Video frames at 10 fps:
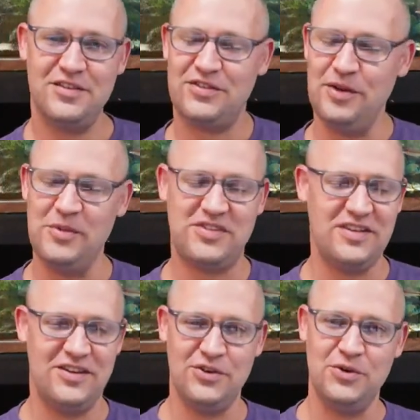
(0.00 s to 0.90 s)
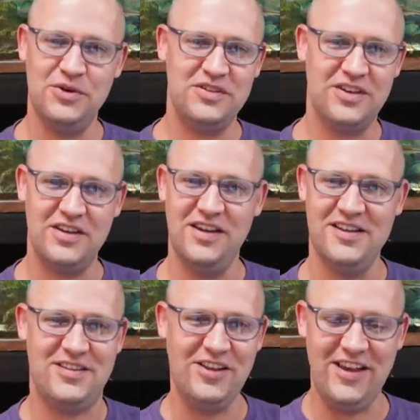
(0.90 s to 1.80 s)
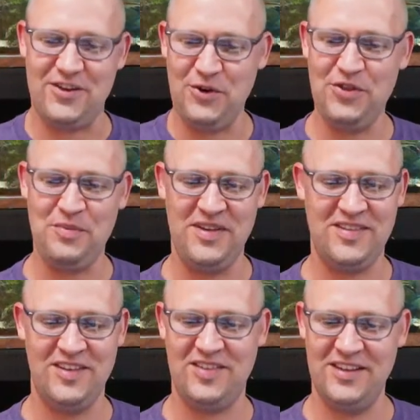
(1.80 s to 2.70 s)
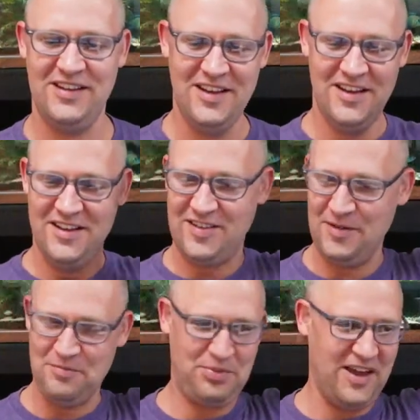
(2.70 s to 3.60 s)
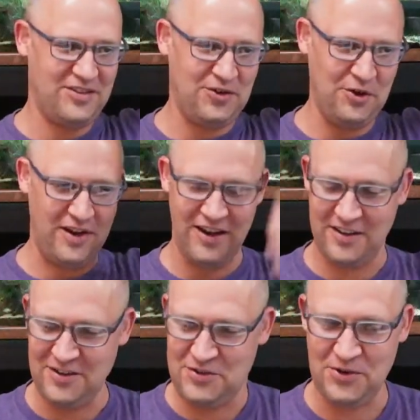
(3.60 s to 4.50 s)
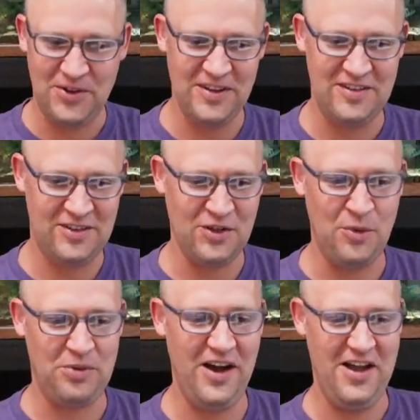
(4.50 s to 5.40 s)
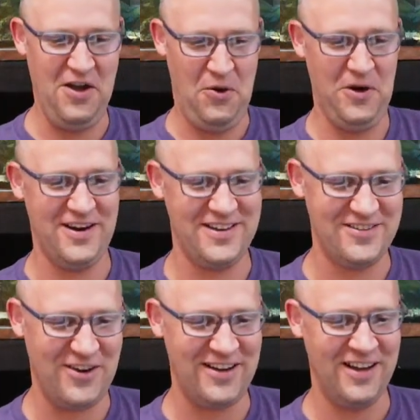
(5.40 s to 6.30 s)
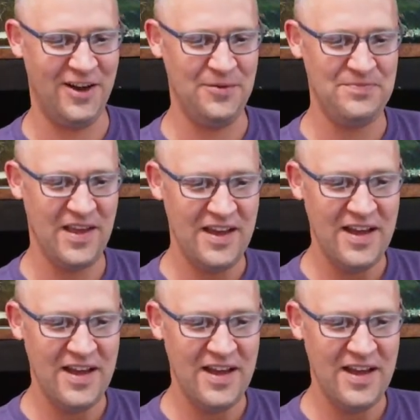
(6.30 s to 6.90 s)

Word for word: there's so much to do to like grow the business that some plants growing out of control is a low priority right now.